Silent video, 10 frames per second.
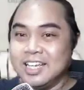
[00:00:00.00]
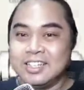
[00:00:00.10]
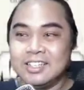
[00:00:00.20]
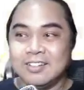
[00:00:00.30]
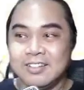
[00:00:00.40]

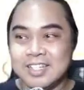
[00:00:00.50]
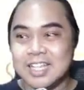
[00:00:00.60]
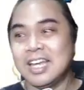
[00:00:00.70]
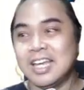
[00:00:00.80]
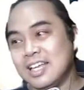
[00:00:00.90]
Told
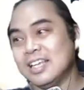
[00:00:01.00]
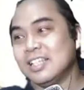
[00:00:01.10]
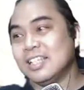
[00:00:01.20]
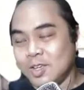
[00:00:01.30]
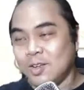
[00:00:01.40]
ya.
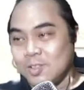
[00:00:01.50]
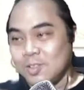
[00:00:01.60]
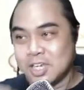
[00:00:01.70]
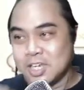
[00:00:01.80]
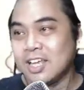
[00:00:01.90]
Told
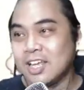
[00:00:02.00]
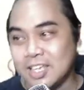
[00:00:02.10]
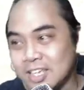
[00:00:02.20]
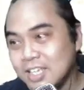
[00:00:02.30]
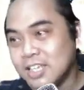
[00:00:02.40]
ya.
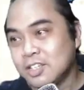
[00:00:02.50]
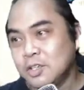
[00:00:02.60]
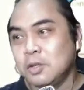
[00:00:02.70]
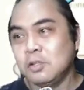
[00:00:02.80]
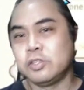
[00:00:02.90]

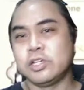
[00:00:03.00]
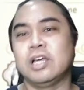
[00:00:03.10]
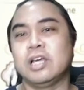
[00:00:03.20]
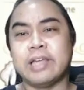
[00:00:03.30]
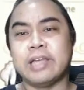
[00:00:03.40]
Told
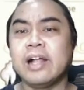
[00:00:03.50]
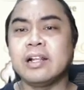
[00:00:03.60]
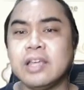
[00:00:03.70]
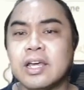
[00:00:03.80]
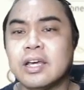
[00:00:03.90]
ya,
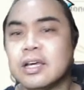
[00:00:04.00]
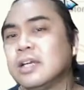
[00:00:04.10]
Talia.